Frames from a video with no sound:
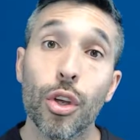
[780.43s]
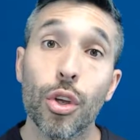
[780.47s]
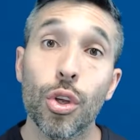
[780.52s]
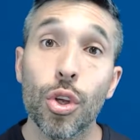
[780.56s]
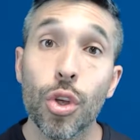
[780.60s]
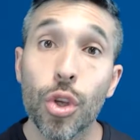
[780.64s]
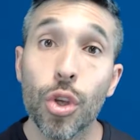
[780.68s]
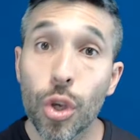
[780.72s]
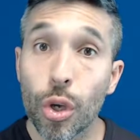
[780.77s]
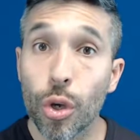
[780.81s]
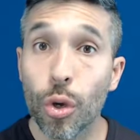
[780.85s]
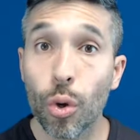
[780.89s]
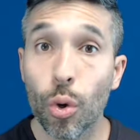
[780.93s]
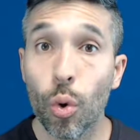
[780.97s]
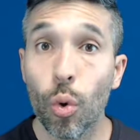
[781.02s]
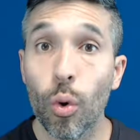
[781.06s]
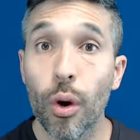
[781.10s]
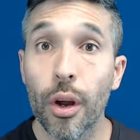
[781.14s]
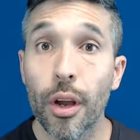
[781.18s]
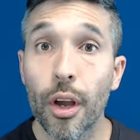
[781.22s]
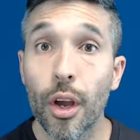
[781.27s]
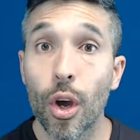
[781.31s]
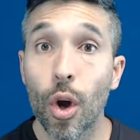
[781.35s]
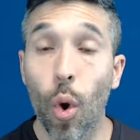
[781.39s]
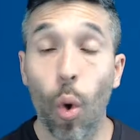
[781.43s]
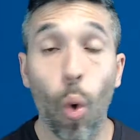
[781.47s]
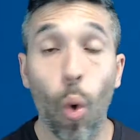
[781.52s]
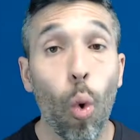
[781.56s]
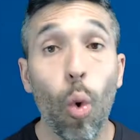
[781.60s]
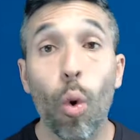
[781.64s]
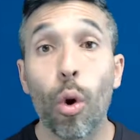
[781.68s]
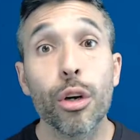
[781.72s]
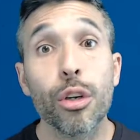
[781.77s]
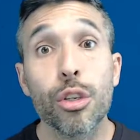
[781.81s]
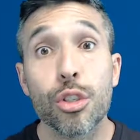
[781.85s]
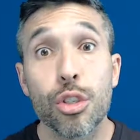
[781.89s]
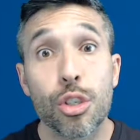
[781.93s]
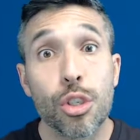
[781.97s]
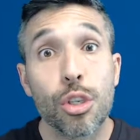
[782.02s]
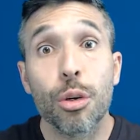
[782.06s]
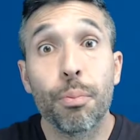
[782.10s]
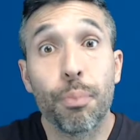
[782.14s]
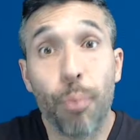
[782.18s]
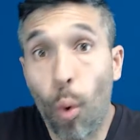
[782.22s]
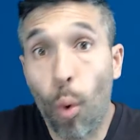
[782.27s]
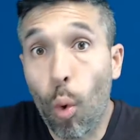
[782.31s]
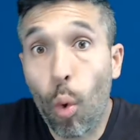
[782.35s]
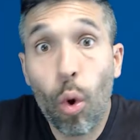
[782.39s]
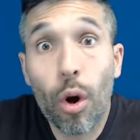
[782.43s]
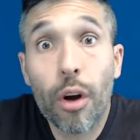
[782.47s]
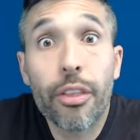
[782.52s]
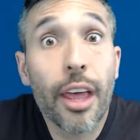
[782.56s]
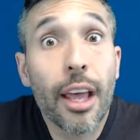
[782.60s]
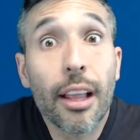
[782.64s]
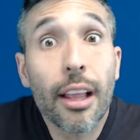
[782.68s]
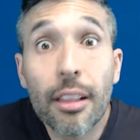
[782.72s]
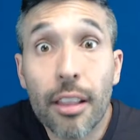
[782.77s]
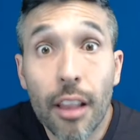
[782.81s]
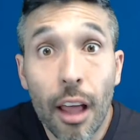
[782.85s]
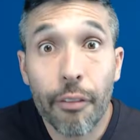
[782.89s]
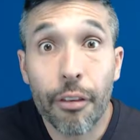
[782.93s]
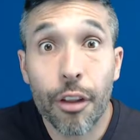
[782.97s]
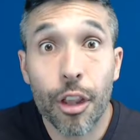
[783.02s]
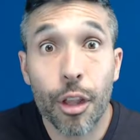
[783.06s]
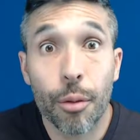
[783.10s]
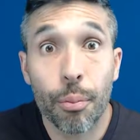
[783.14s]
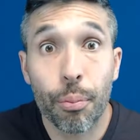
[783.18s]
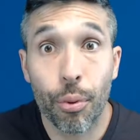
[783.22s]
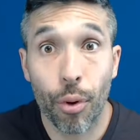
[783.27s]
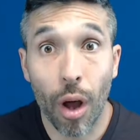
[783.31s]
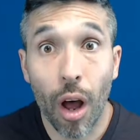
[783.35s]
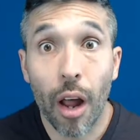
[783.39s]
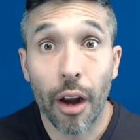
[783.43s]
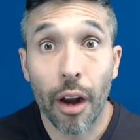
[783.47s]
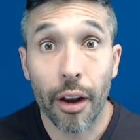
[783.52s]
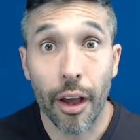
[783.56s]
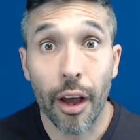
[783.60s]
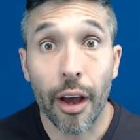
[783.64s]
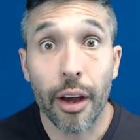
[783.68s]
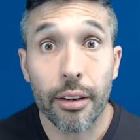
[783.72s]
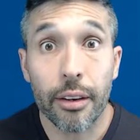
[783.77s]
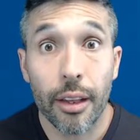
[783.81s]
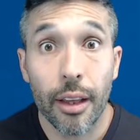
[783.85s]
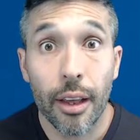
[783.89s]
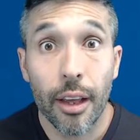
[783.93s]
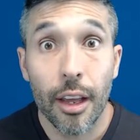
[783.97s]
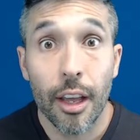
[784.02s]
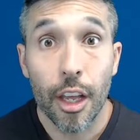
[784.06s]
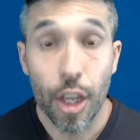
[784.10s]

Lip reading: you, or they loved the product,